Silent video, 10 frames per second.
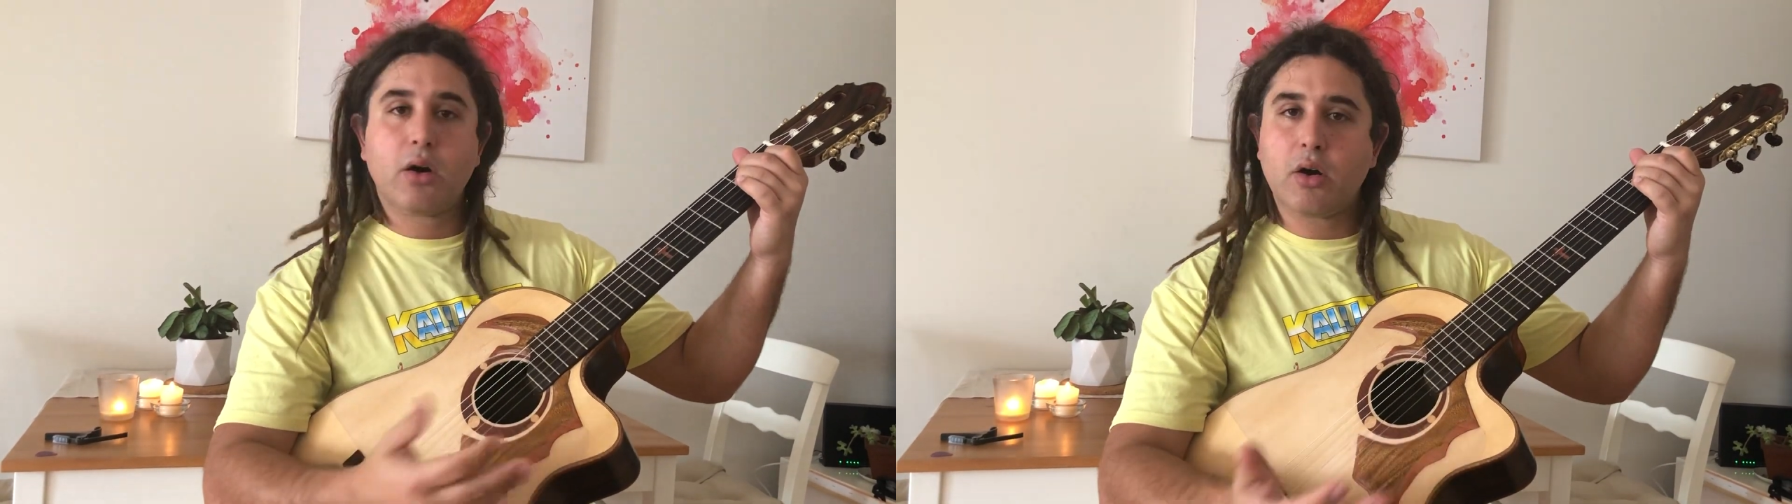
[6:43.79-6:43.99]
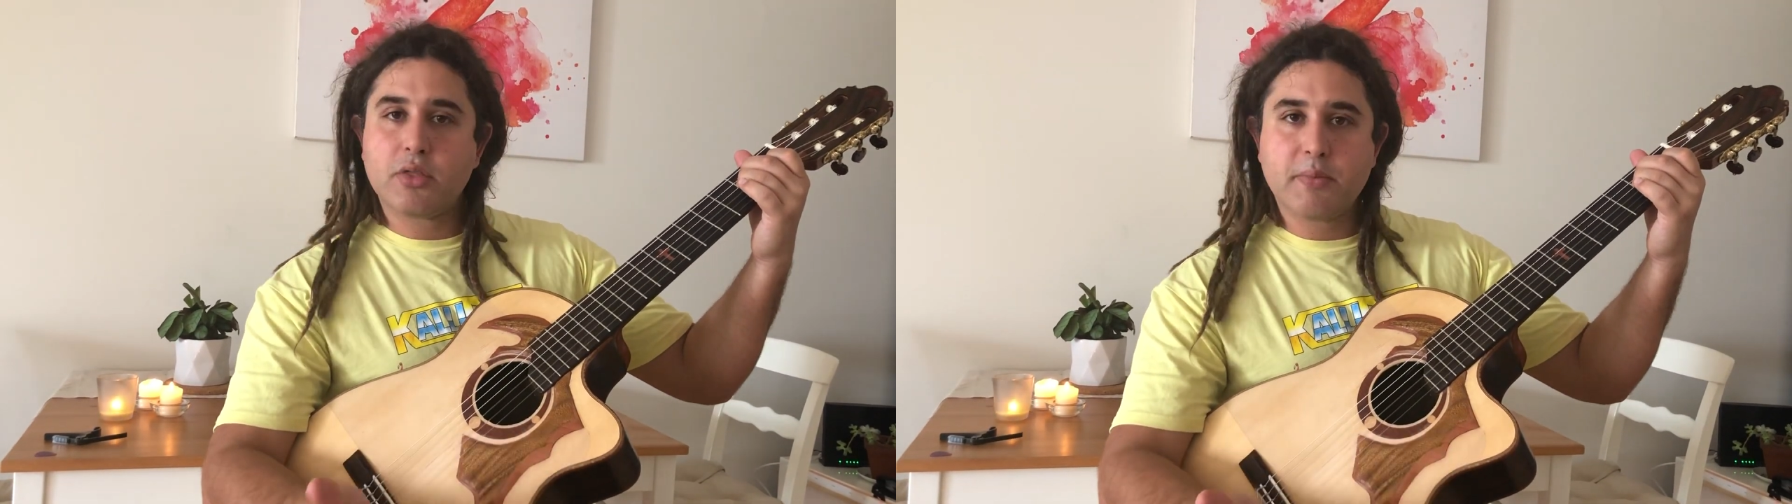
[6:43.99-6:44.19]

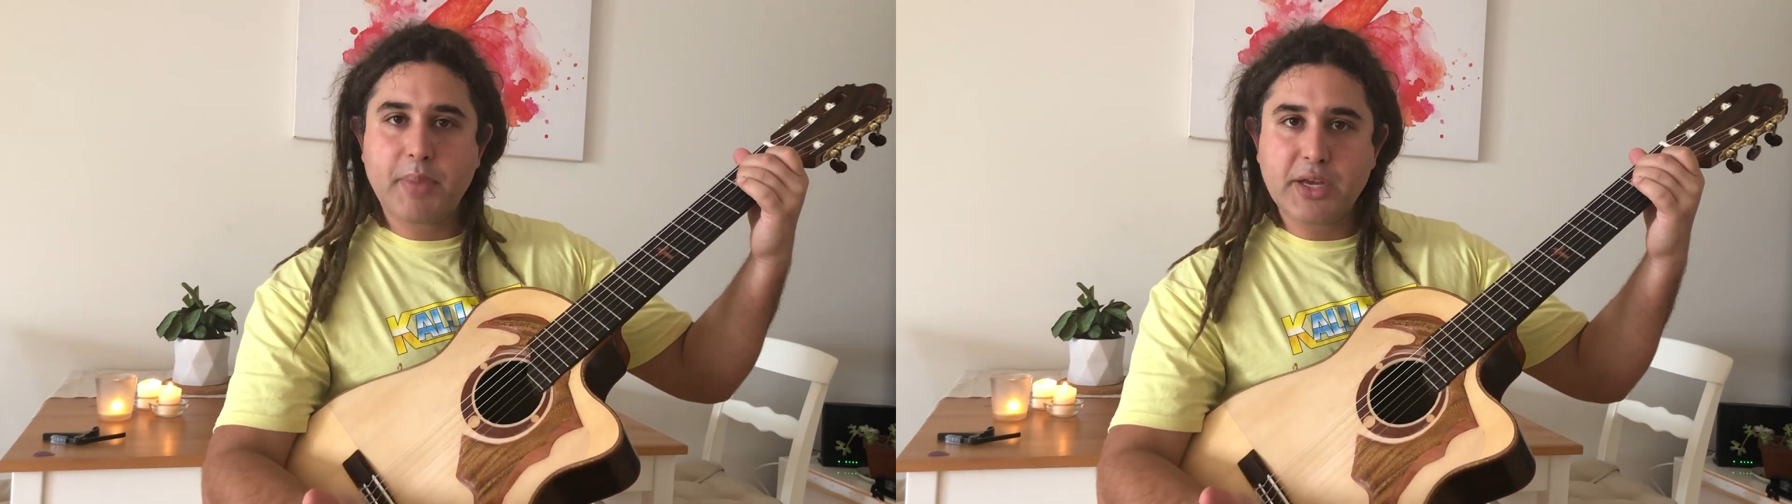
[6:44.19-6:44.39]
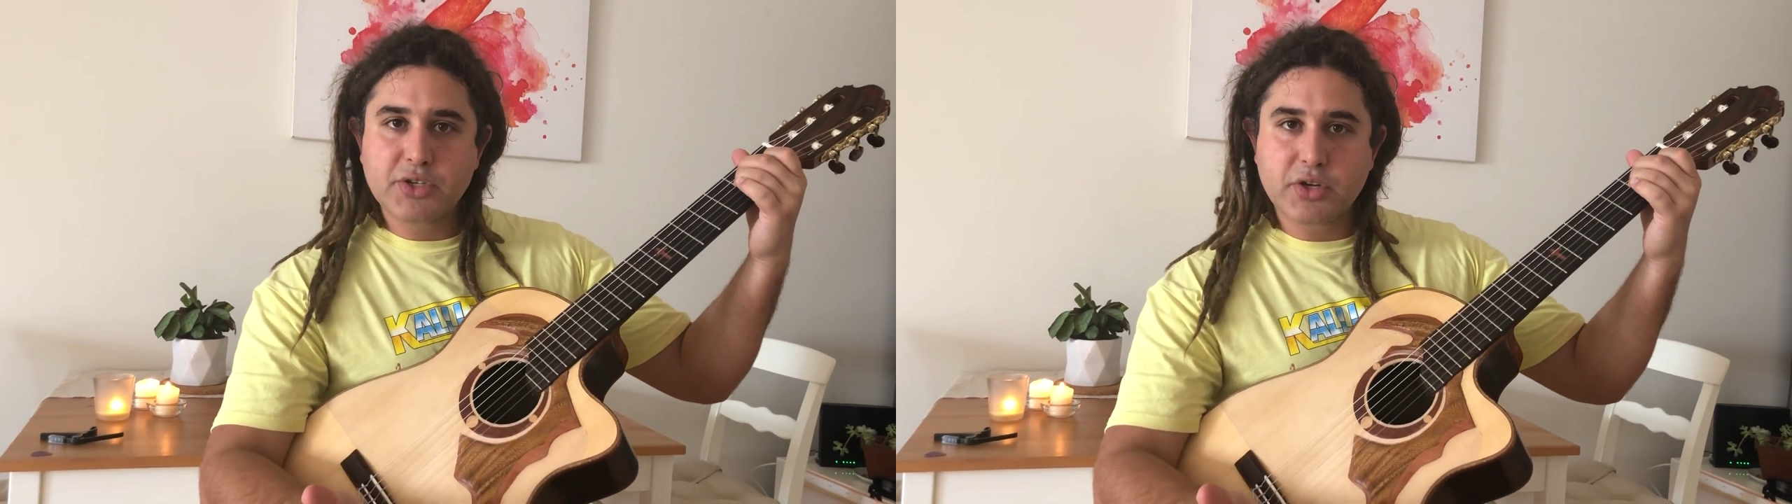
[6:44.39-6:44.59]
on the
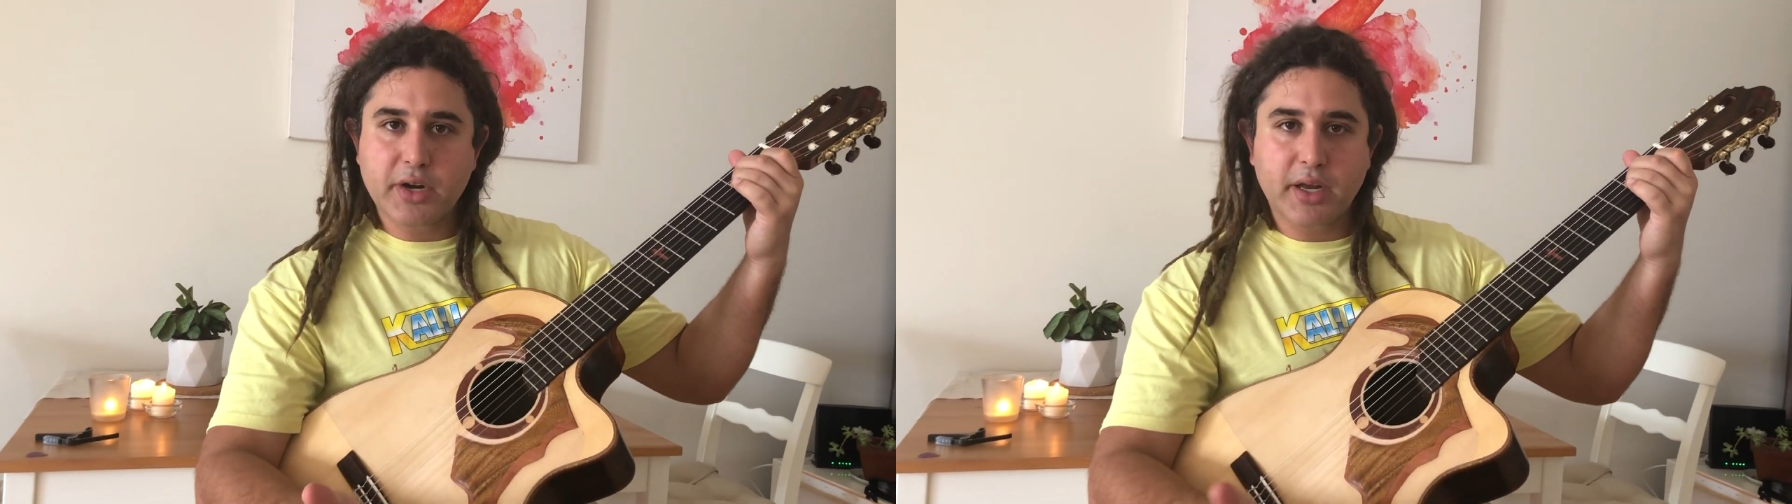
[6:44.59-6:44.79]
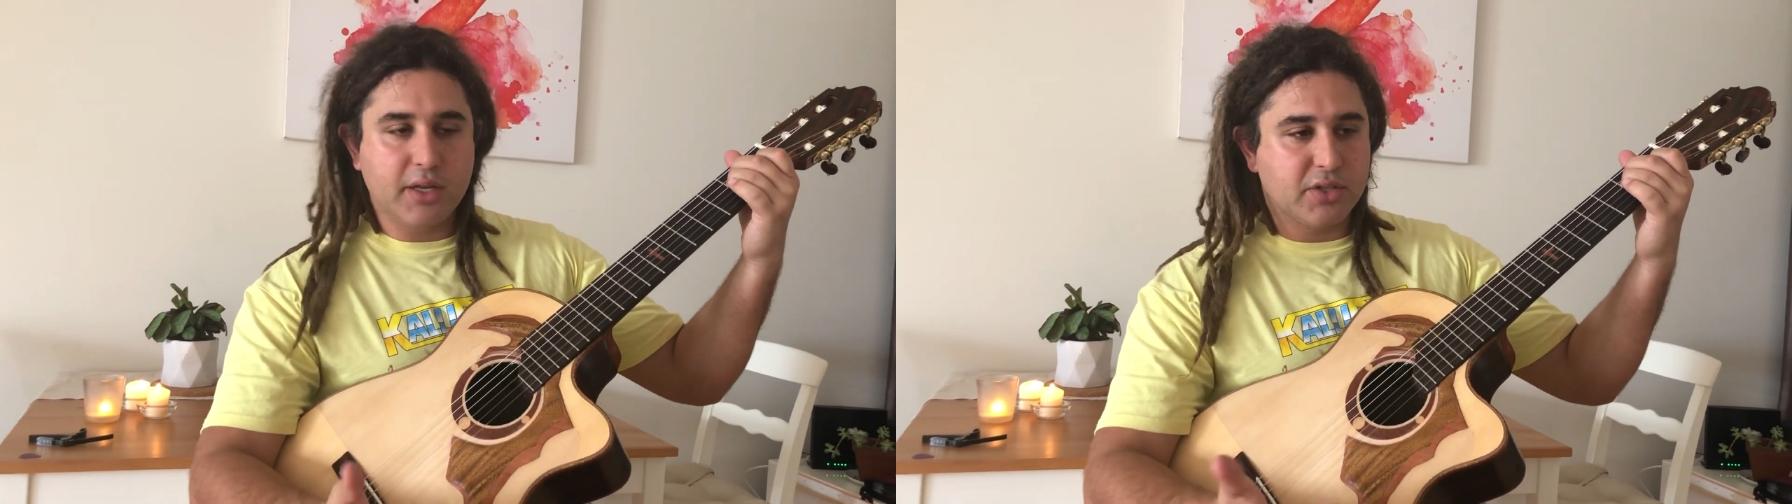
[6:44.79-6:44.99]
B
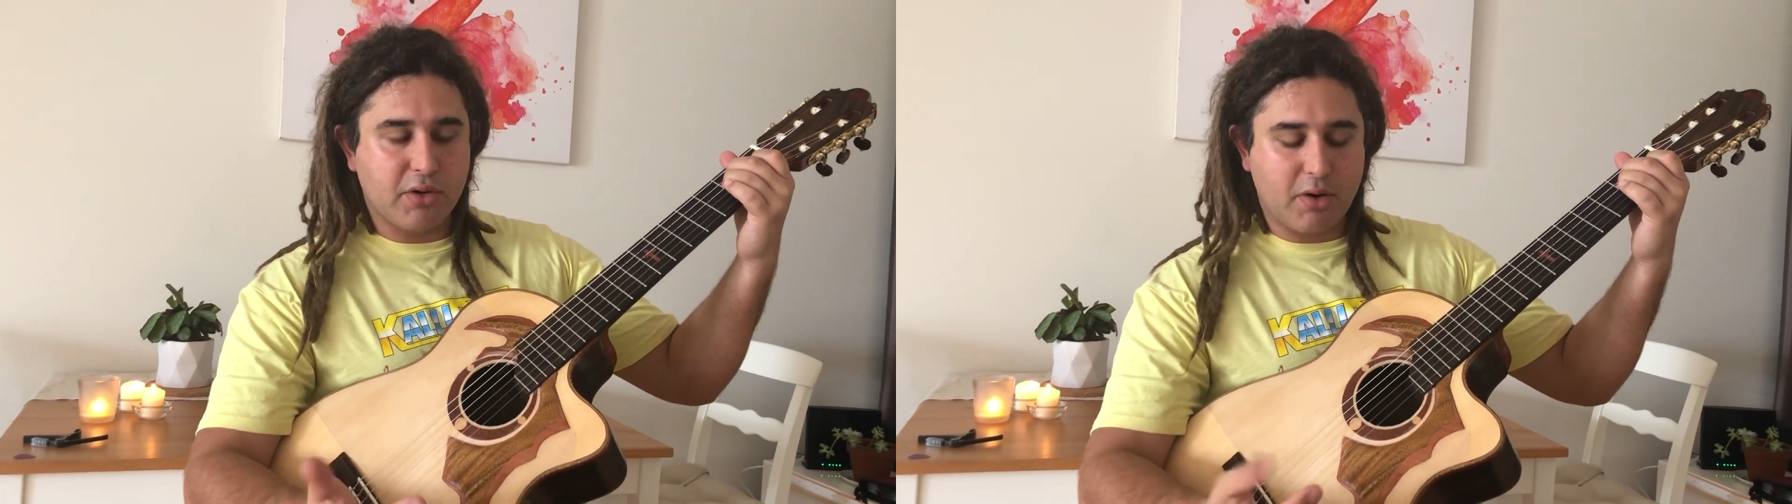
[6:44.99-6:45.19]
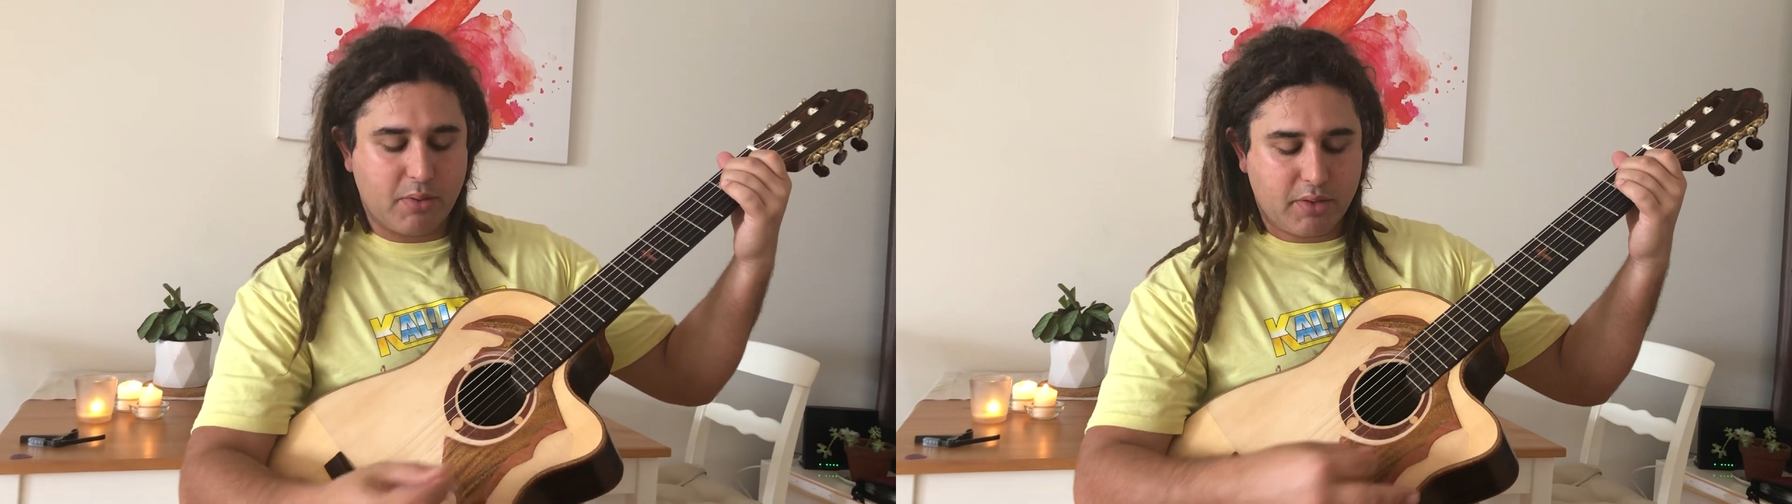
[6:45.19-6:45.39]
string,
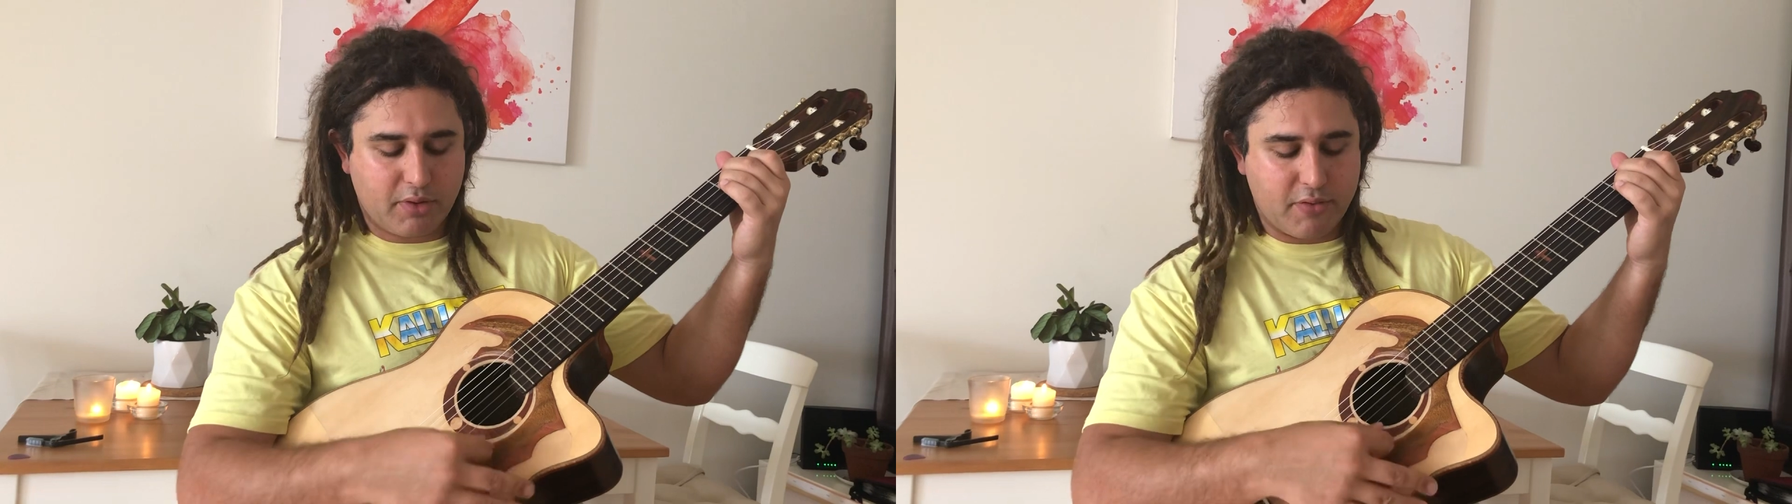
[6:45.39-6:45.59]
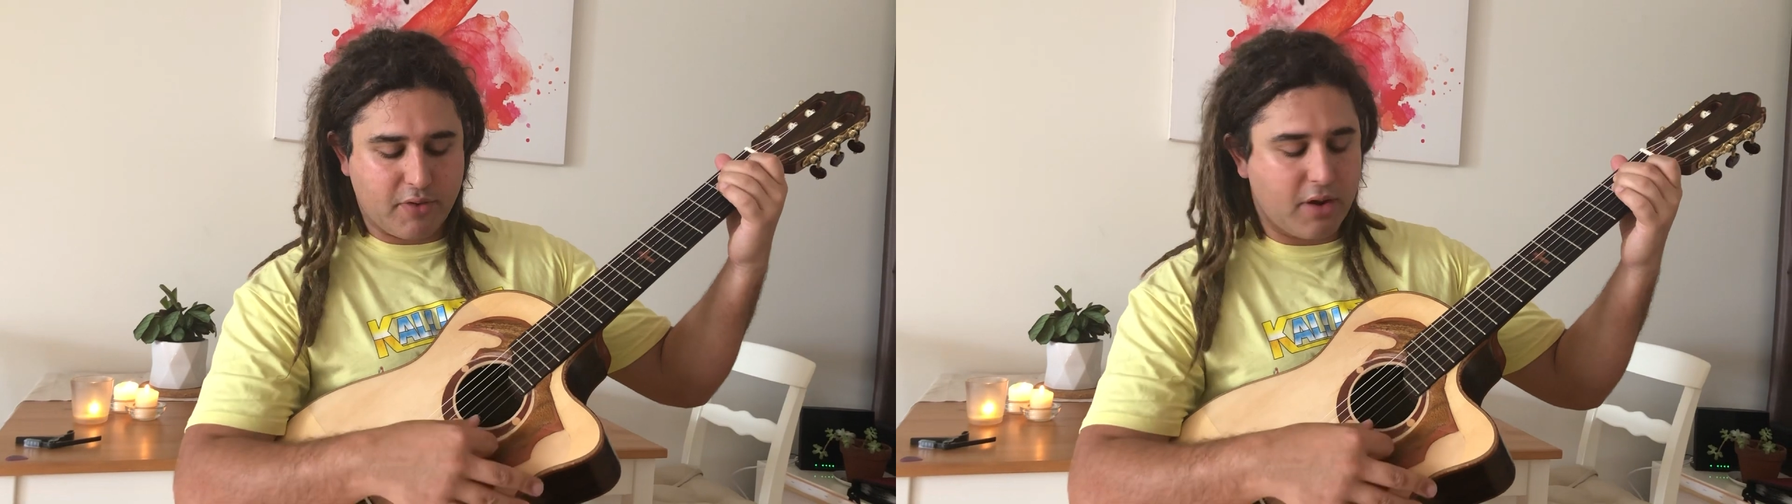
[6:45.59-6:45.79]
0, 1,
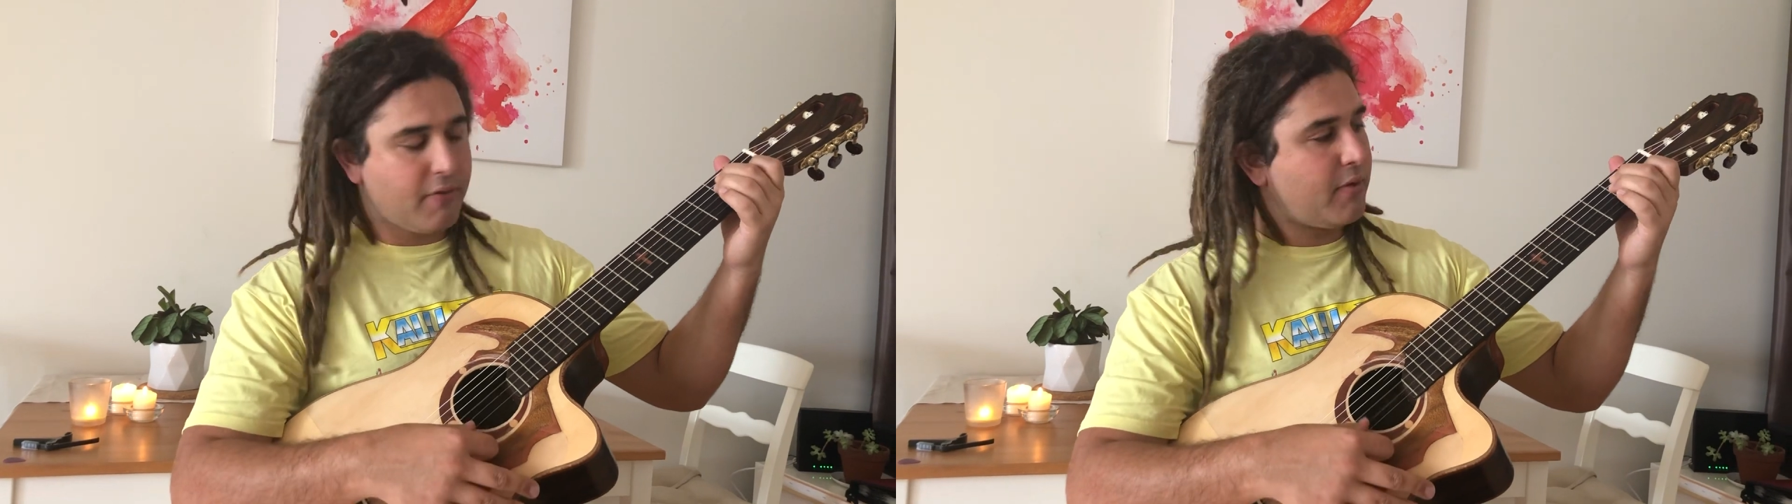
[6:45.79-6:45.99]
3, 5.